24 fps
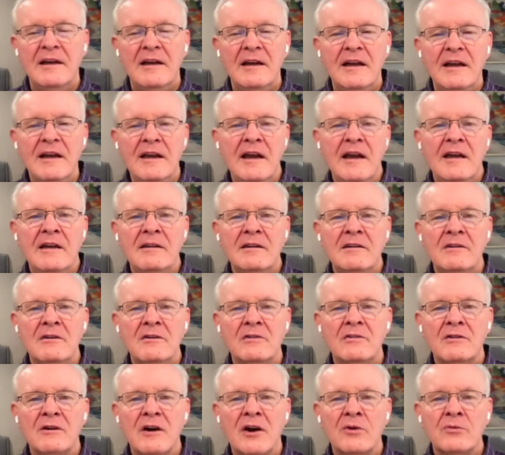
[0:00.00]
He
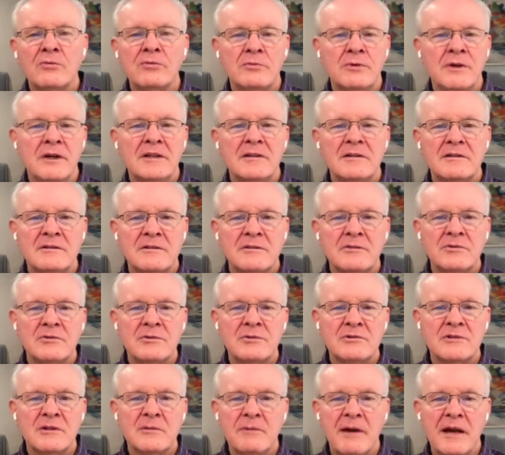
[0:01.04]
handed a writ to
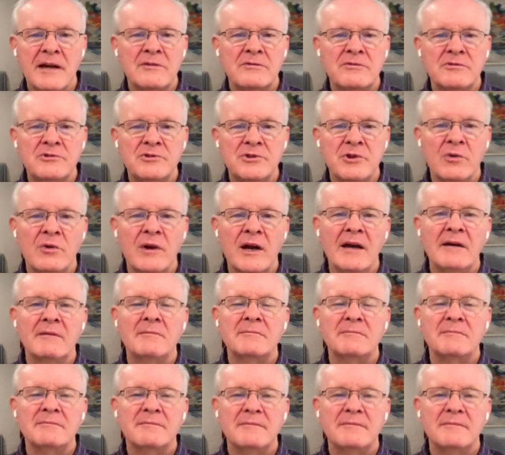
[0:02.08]
his commander Joab